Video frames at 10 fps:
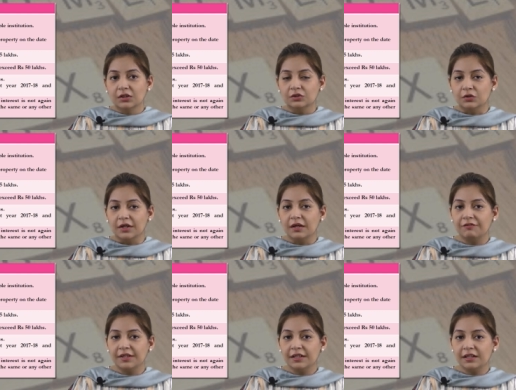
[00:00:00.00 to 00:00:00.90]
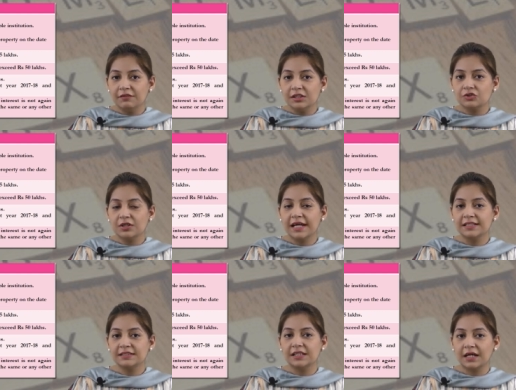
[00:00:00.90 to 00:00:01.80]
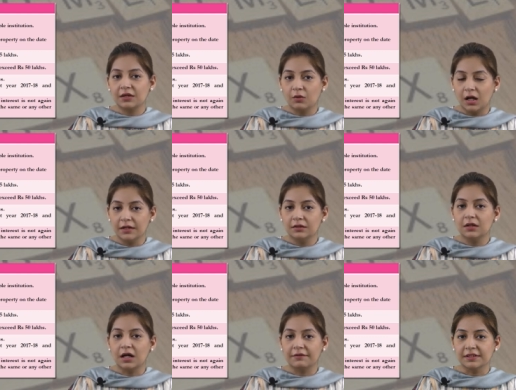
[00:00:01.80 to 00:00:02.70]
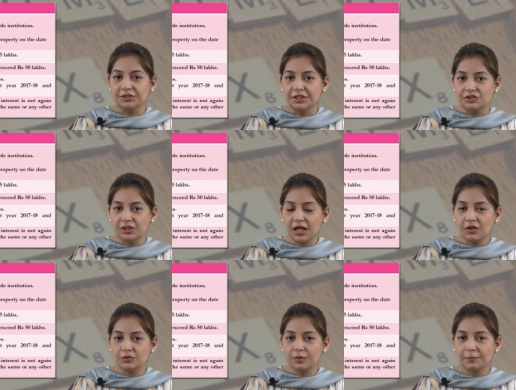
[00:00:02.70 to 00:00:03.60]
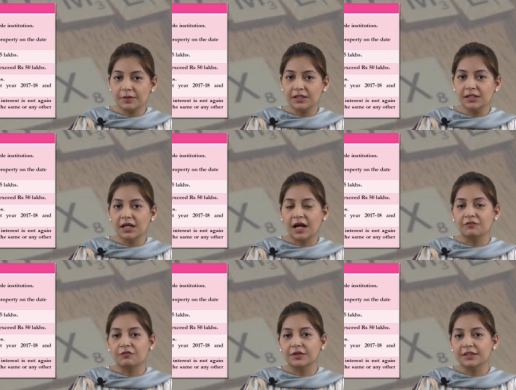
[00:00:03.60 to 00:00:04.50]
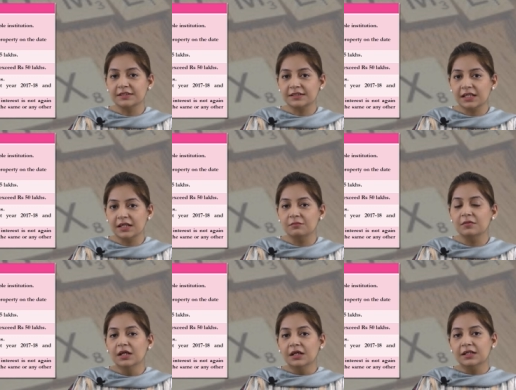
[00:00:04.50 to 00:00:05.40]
So if an individual has acquired a residential house property and for the same